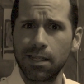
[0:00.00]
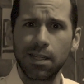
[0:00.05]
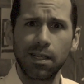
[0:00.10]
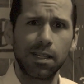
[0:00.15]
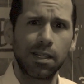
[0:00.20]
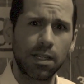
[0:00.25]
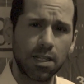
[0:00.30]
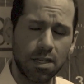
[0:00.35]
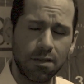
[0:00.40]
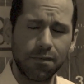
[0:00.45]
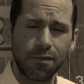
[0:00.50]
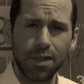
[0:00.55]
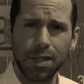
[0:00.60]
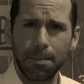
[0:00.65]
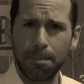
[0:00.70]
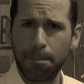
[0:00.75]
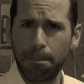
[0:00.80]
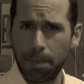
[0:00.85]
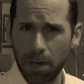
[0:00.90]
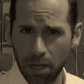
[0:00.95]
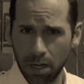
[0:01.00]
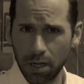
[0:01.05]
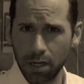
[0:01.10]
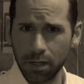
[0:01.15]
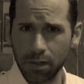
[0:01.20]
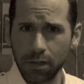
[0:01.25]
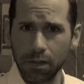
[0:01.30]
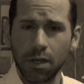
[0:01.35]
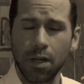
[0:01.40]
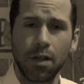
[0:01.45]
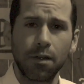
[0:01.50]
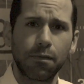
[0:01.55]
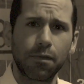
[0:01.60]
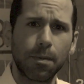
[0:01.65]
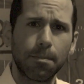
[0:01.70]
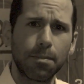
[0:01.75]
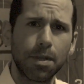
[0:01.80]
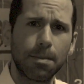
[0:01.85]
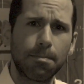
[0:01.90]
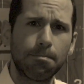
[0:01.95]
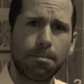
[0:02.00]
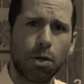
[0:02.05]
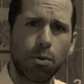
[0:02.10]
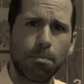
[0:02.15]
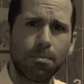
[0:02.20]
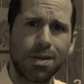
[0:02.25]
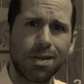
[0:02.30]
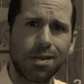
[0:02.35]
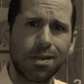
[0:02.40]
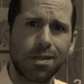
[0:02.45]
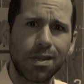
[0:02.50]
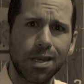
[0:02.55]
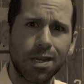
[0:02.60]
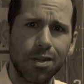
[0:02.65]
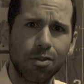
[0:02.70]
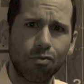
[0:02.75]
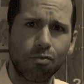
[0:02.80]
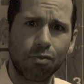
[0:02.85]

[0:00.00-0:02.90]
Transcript: to leave the bar from the moment they